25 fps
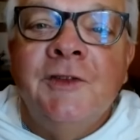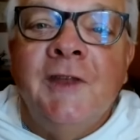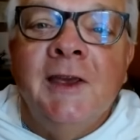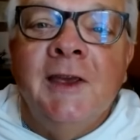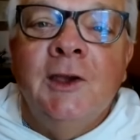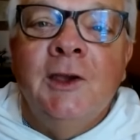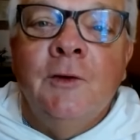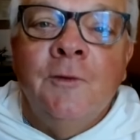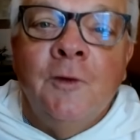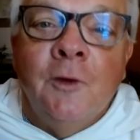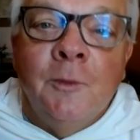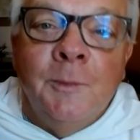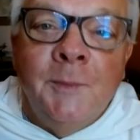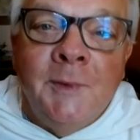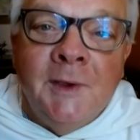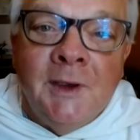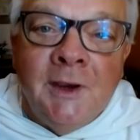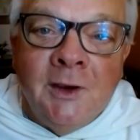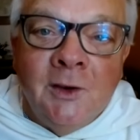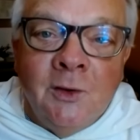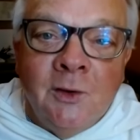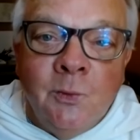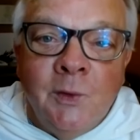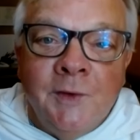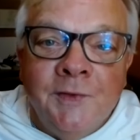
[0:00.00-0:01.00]
Thank you for
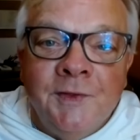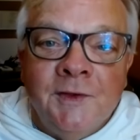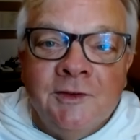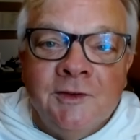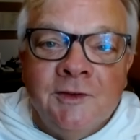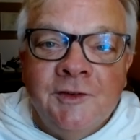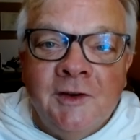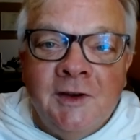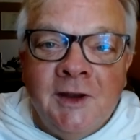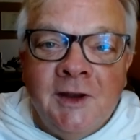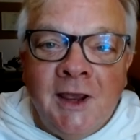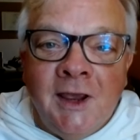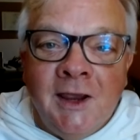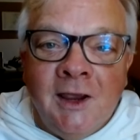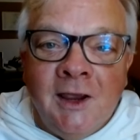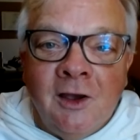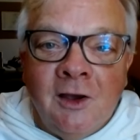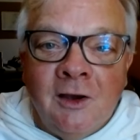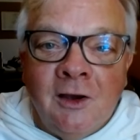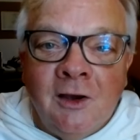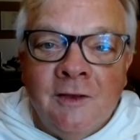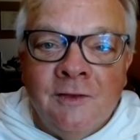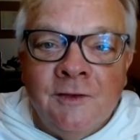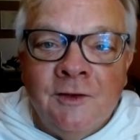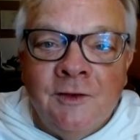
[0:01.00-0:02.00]
being with us today
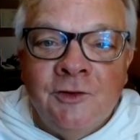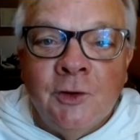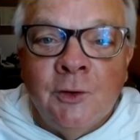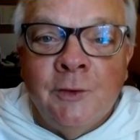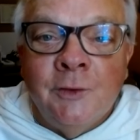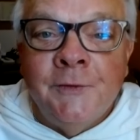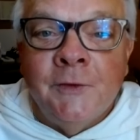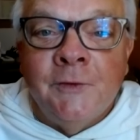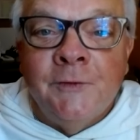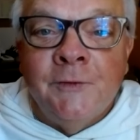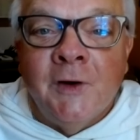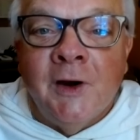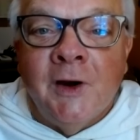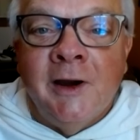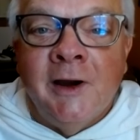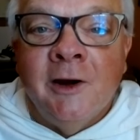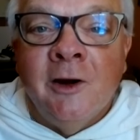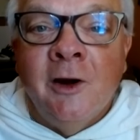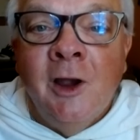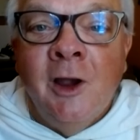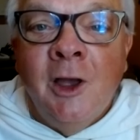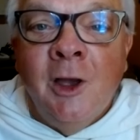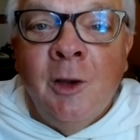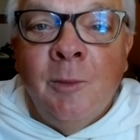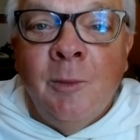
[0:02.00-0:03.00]
on the Joyful
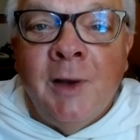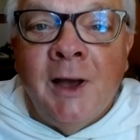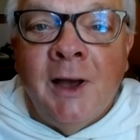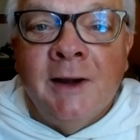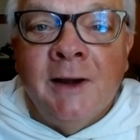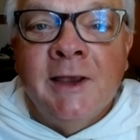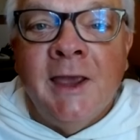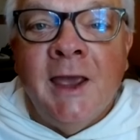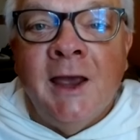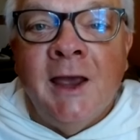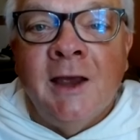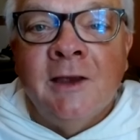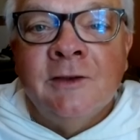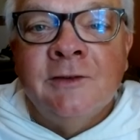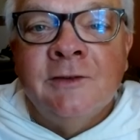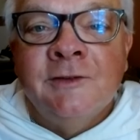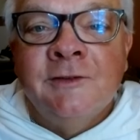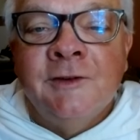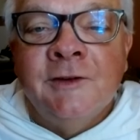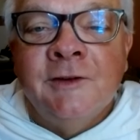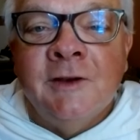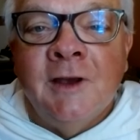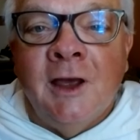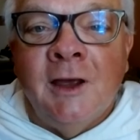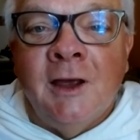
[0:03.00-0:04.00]
Friar
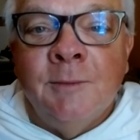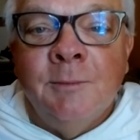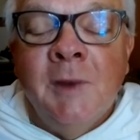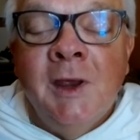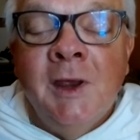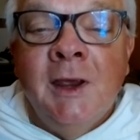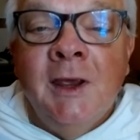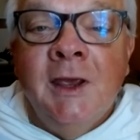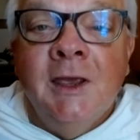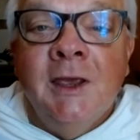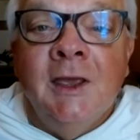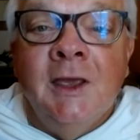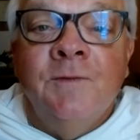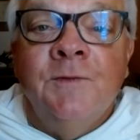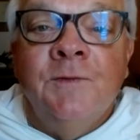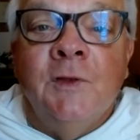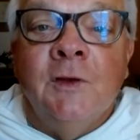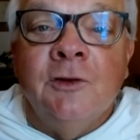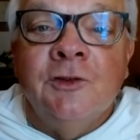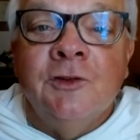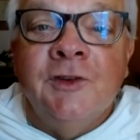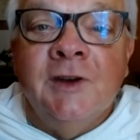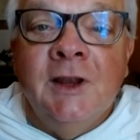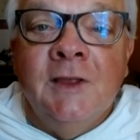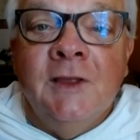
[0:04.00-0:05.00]
podcast. If
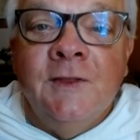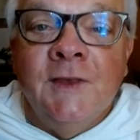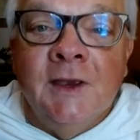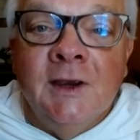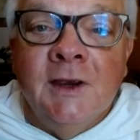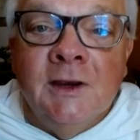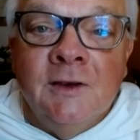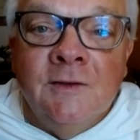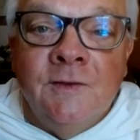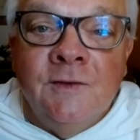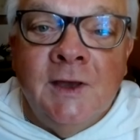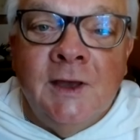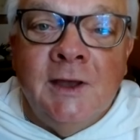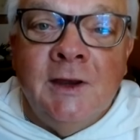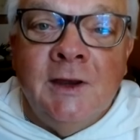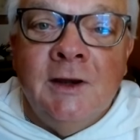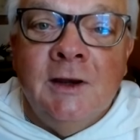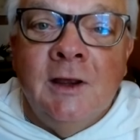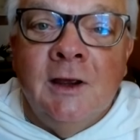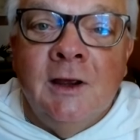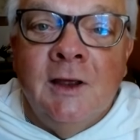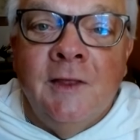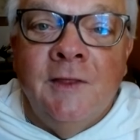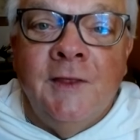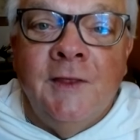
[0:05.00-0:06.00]
there's anything that
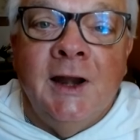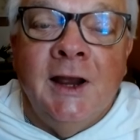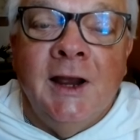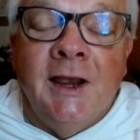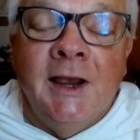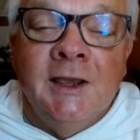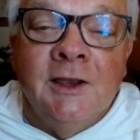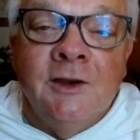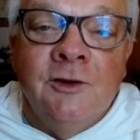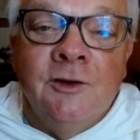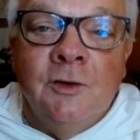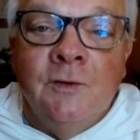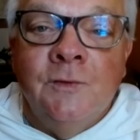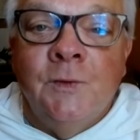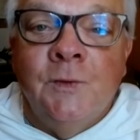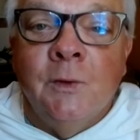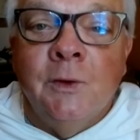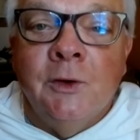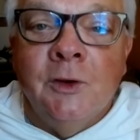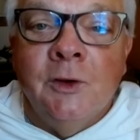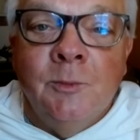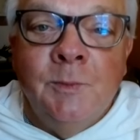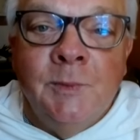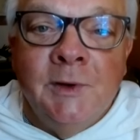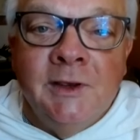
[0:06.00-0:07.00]
I can do
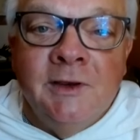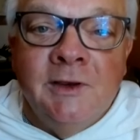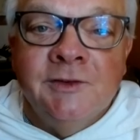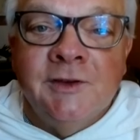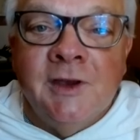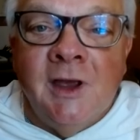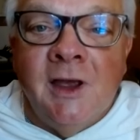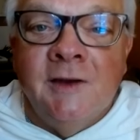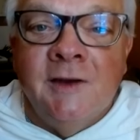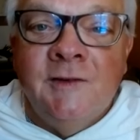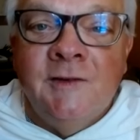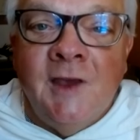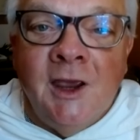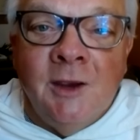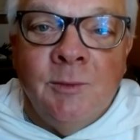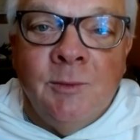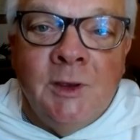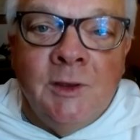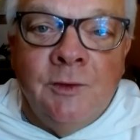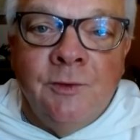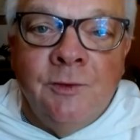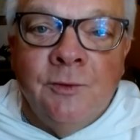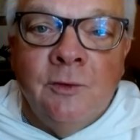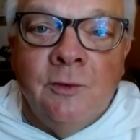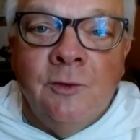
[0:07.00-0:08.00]
for you, please contact
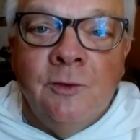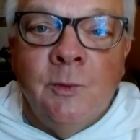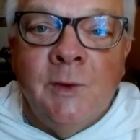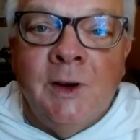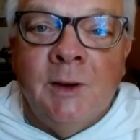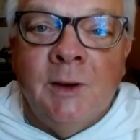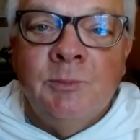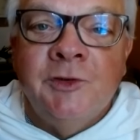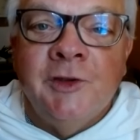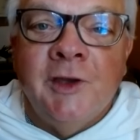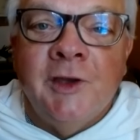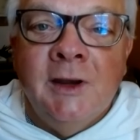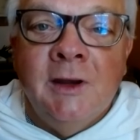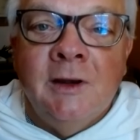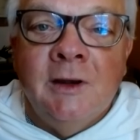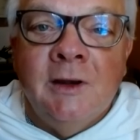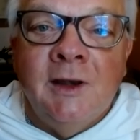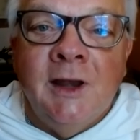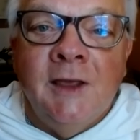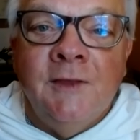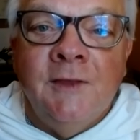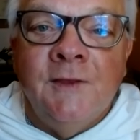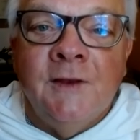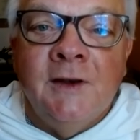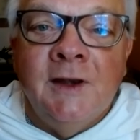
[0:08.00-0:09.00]
me through the website,
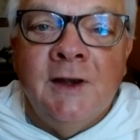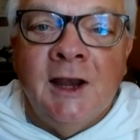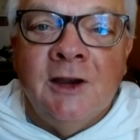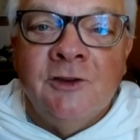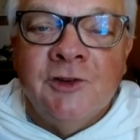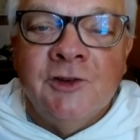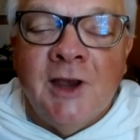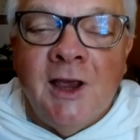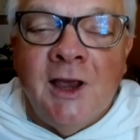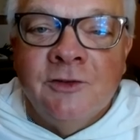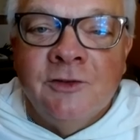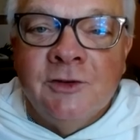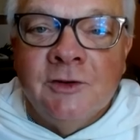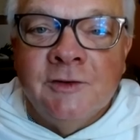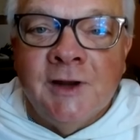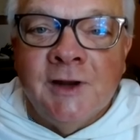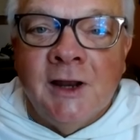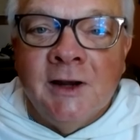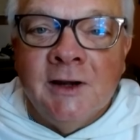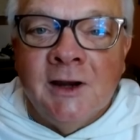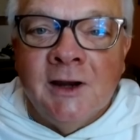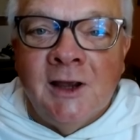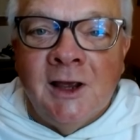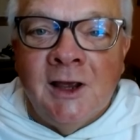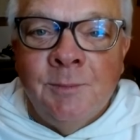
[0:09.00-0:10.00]

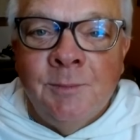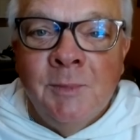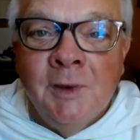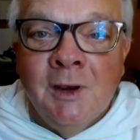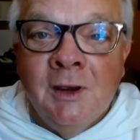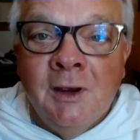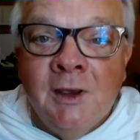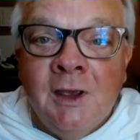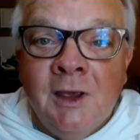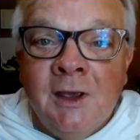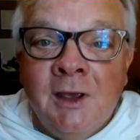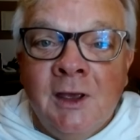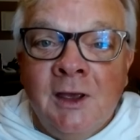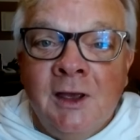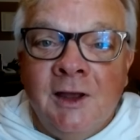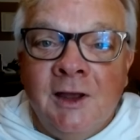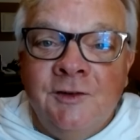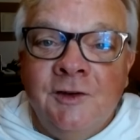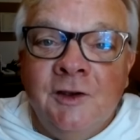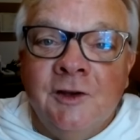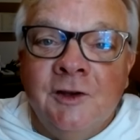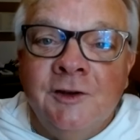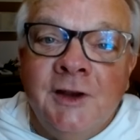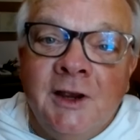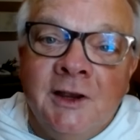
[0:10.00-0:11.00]
nathan-castle.com.
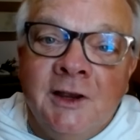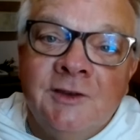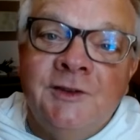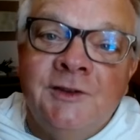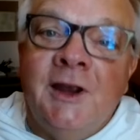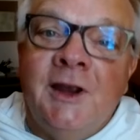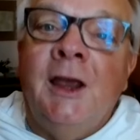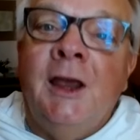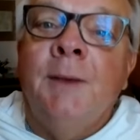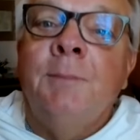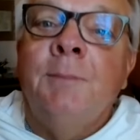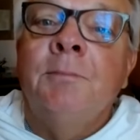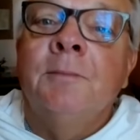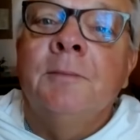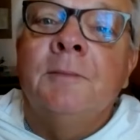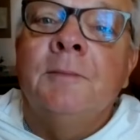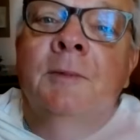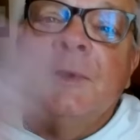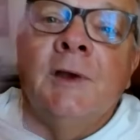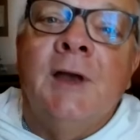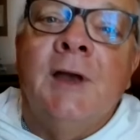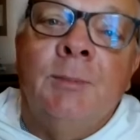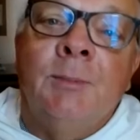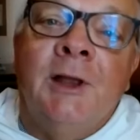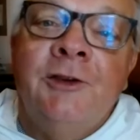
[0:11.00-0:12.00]
Until next time,
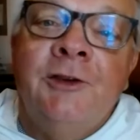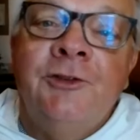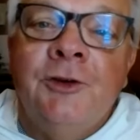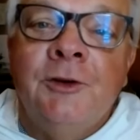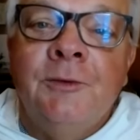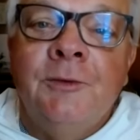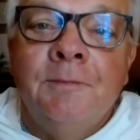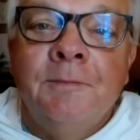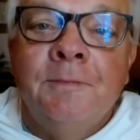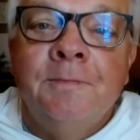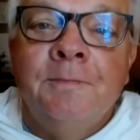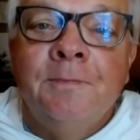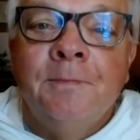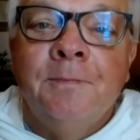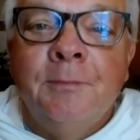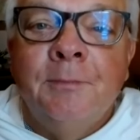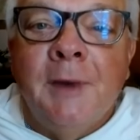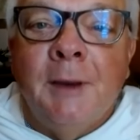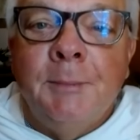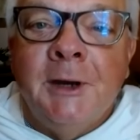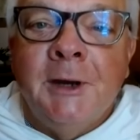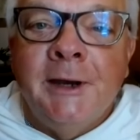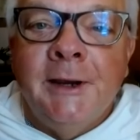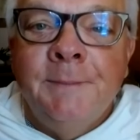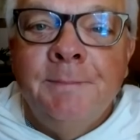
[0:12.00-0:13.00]
God bless you.
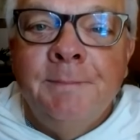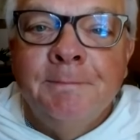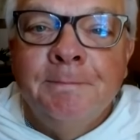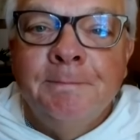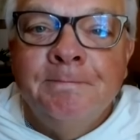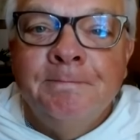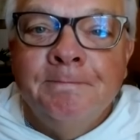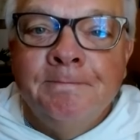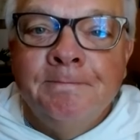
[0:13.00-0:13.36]
Bye-bye.